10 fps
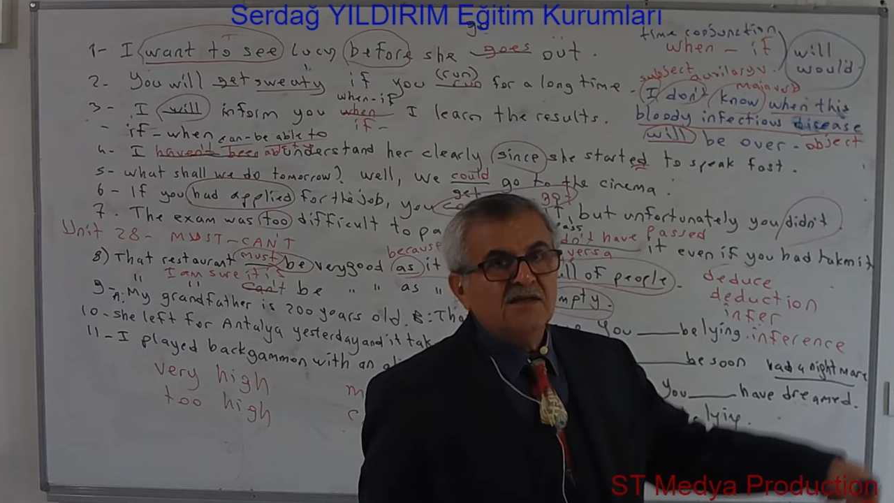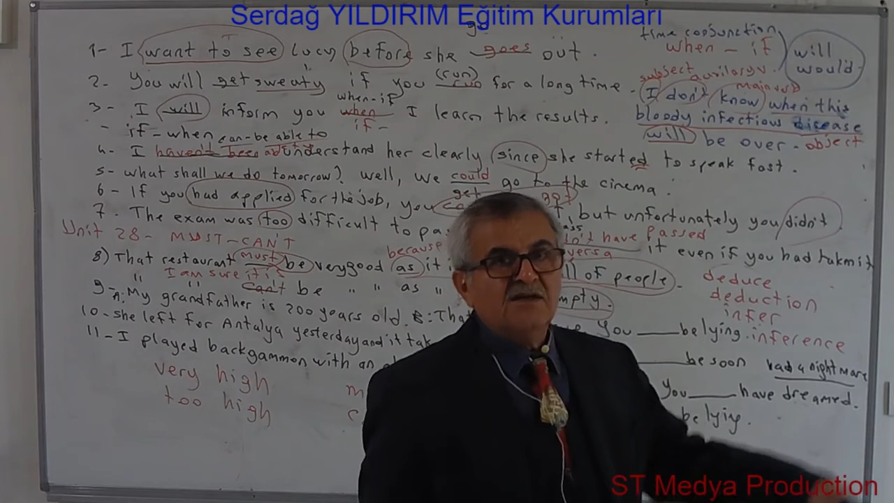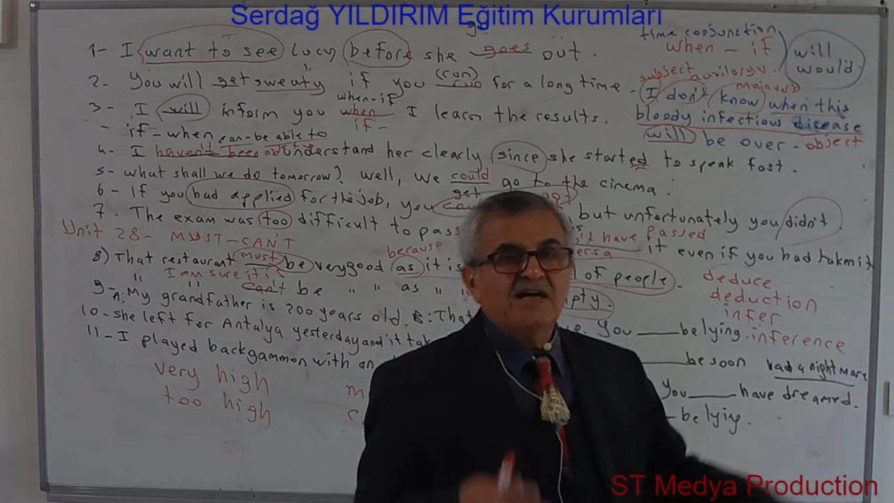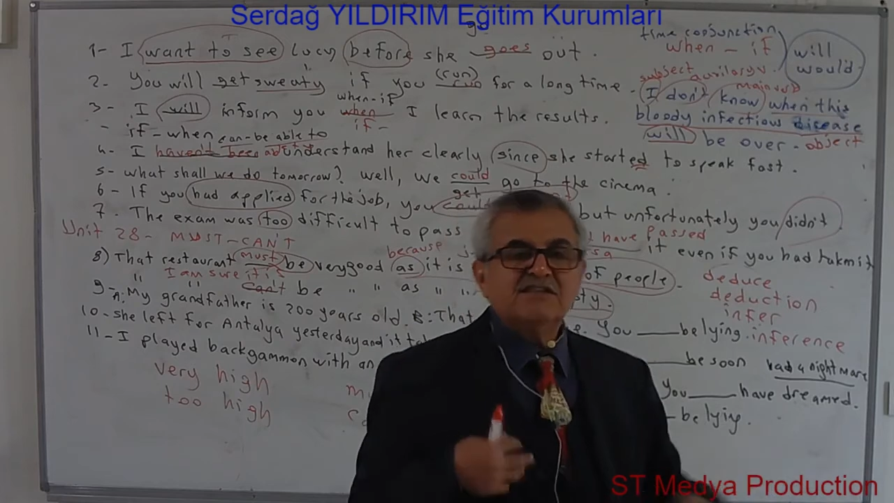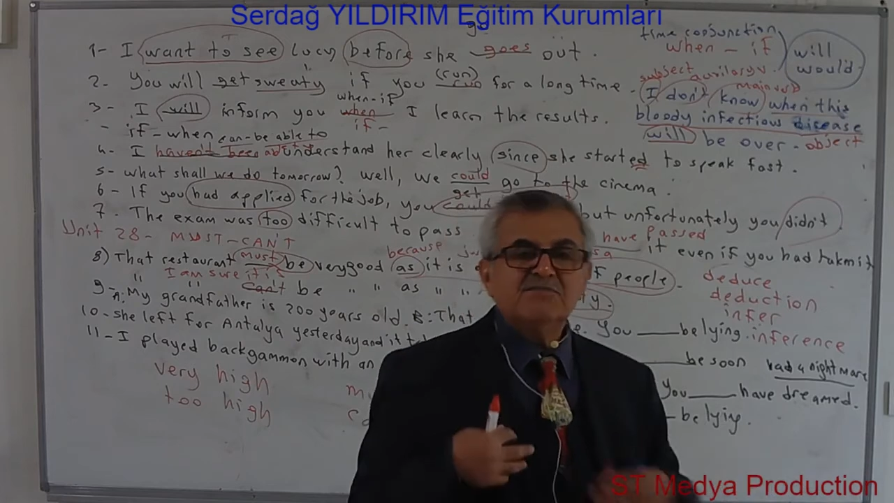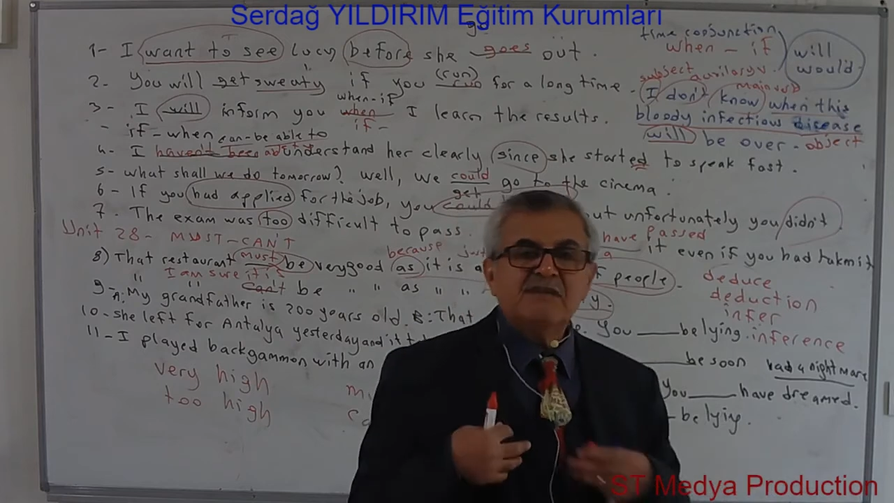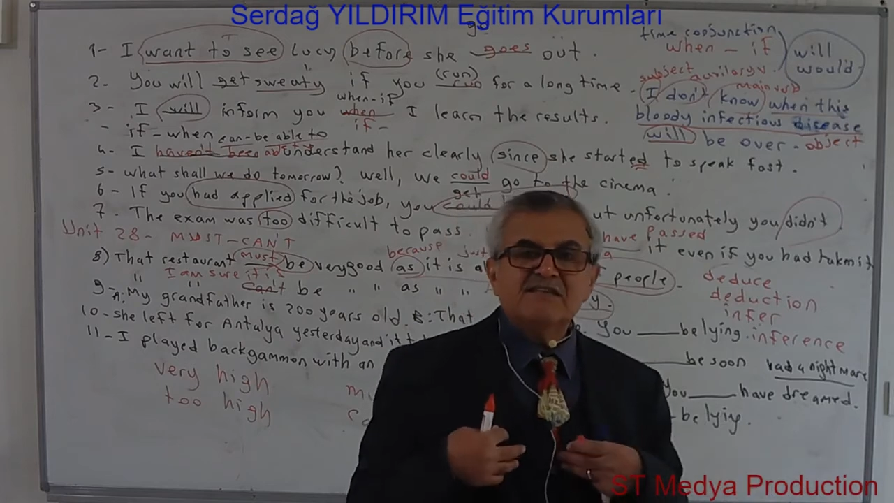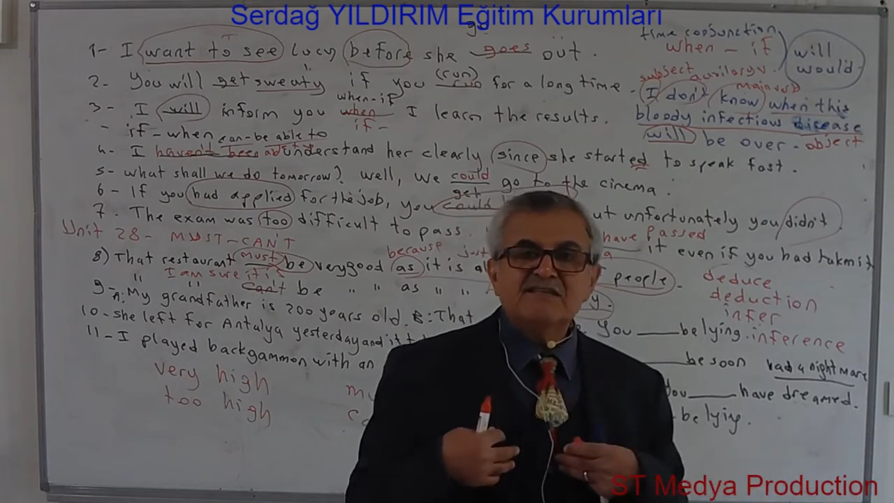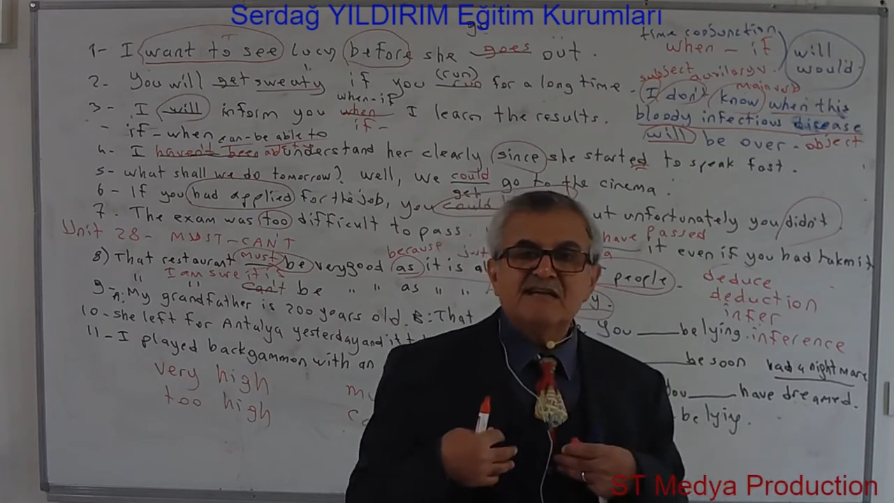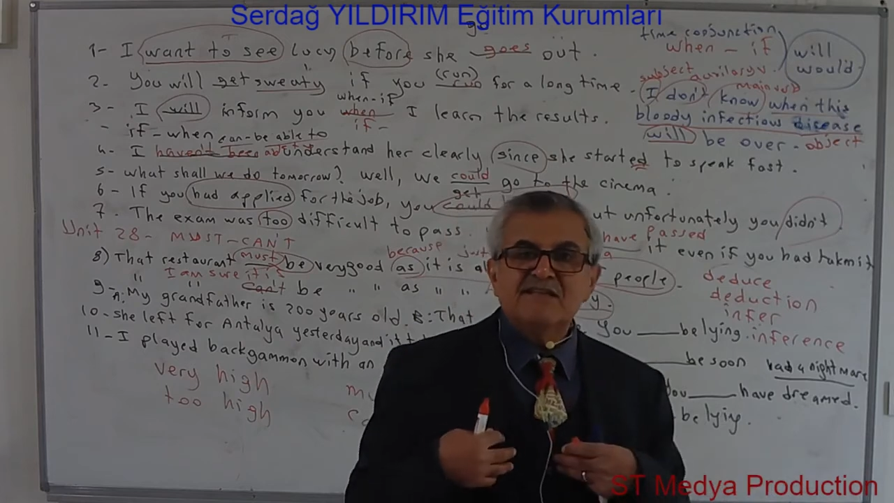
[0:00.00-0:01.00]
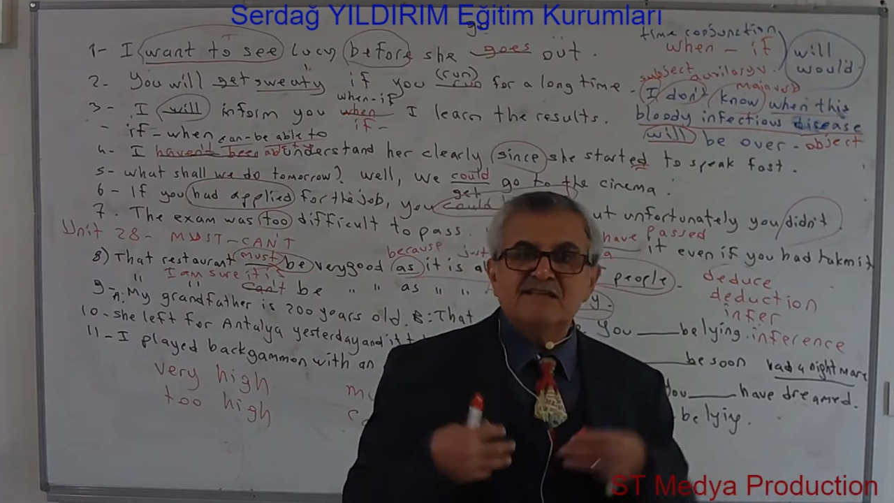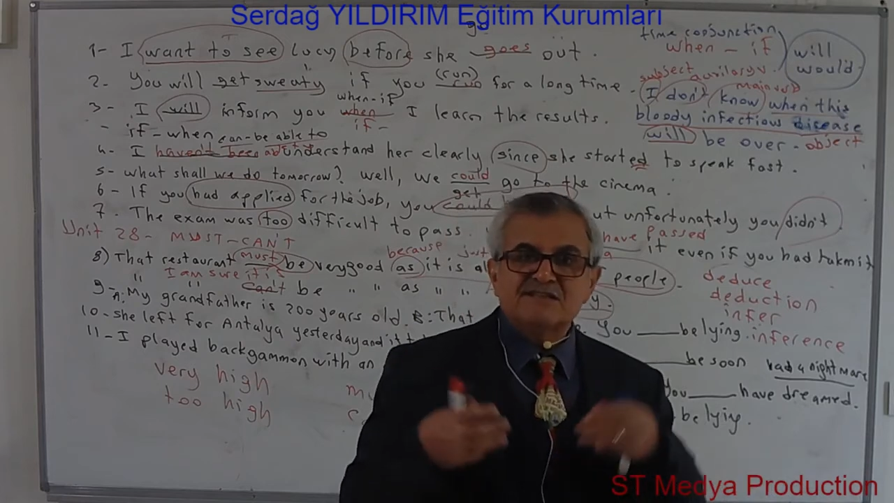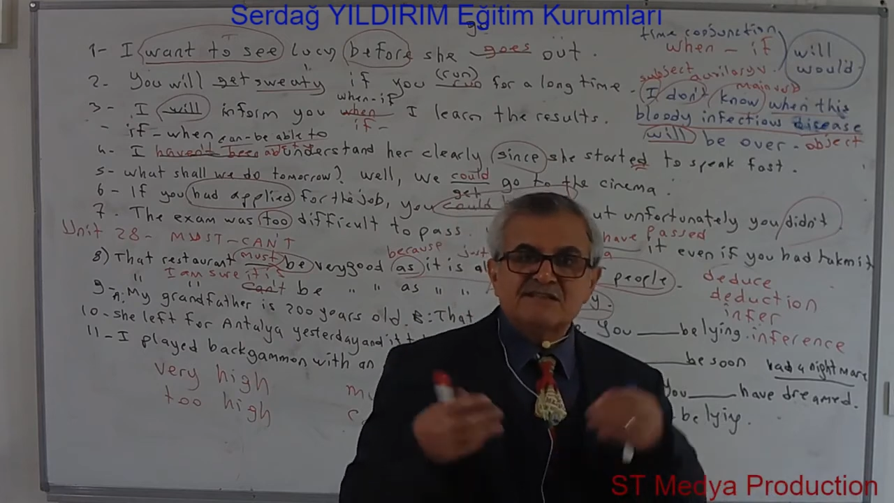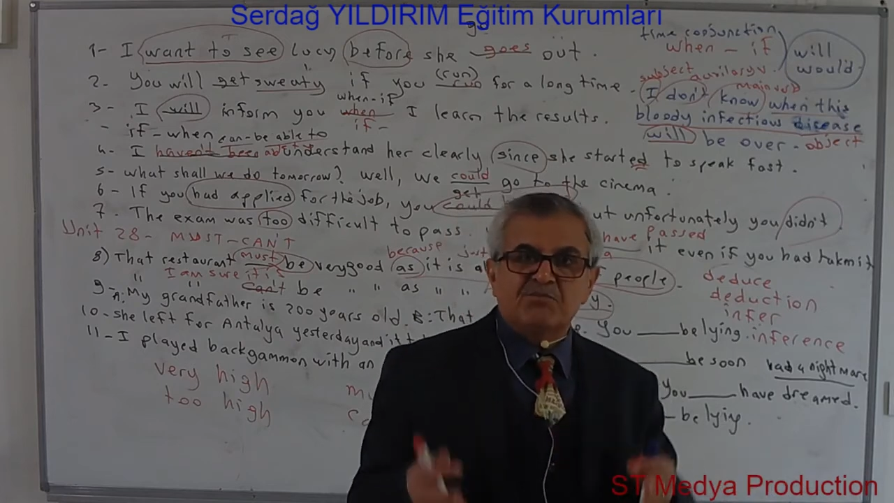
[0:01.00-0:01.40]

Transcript: I can make the sentence in